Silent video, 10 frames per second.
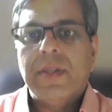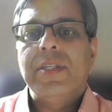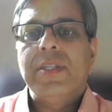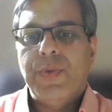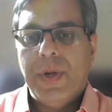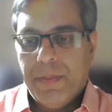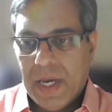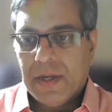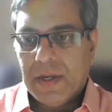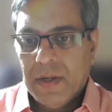this went
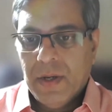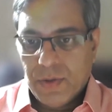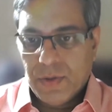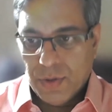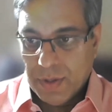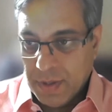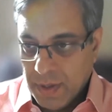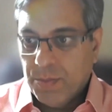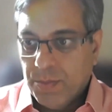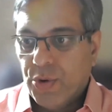back to the
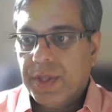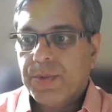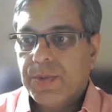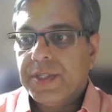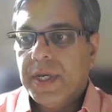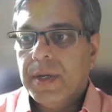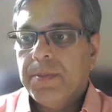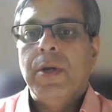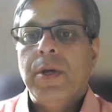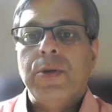board that was set
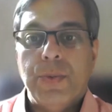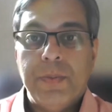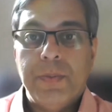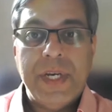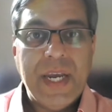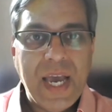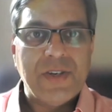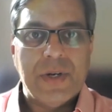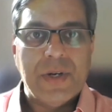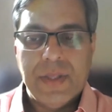up to take
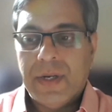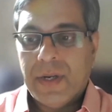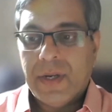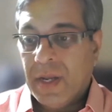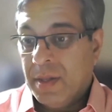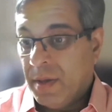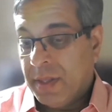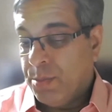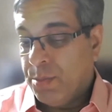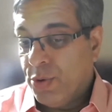action, and
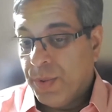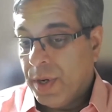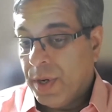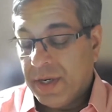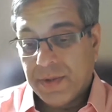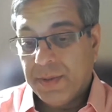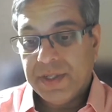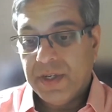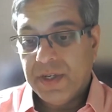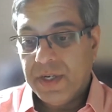that board had
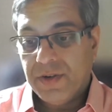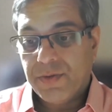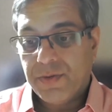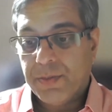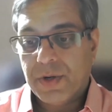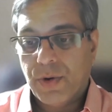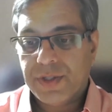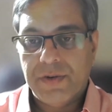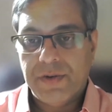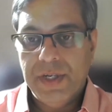representation from
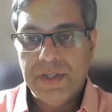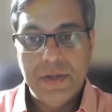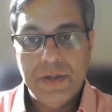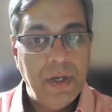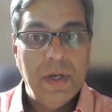across the region.